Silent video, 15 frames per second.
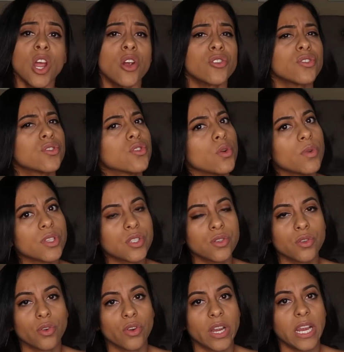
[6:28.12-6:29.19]
her stool was
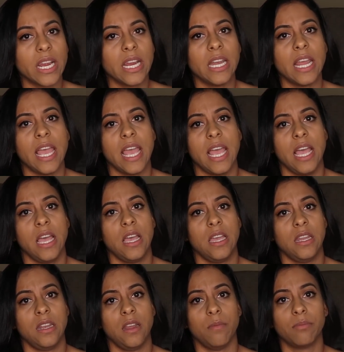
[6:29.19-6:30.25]
still green
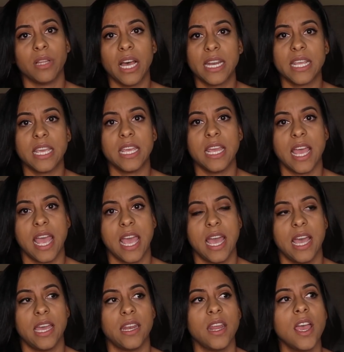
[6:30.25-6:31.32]
and bloody,
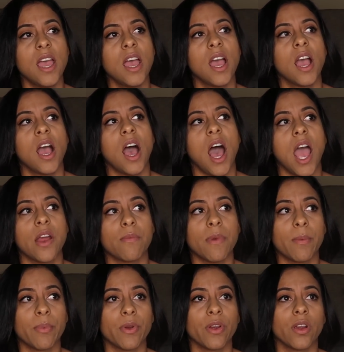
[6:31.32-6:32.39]
and I
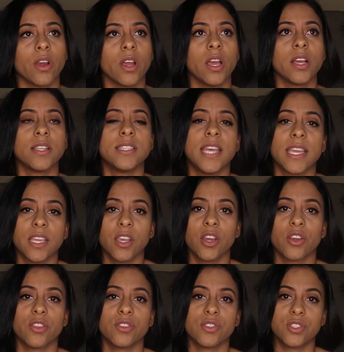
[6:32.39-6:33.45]
remember taking
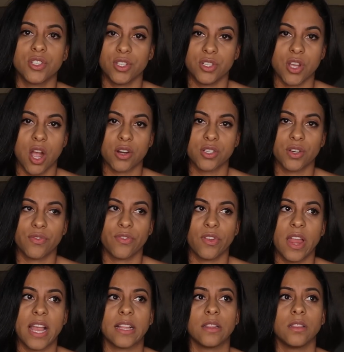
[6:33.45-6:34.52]
her to the doctor
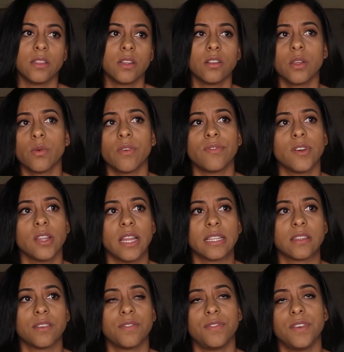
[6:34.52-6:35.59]
for like literally what felt
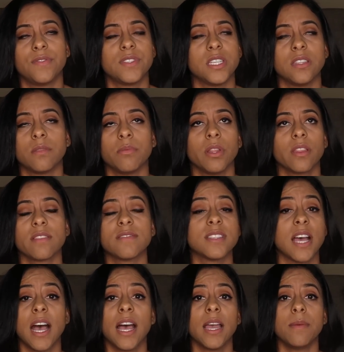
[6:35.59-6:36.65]
like the 15th millionth
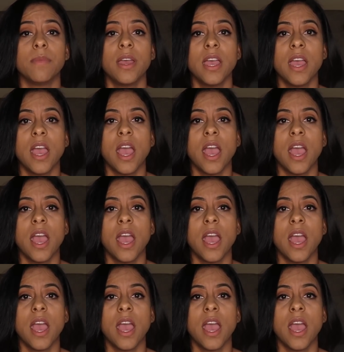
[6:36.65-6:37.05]
time,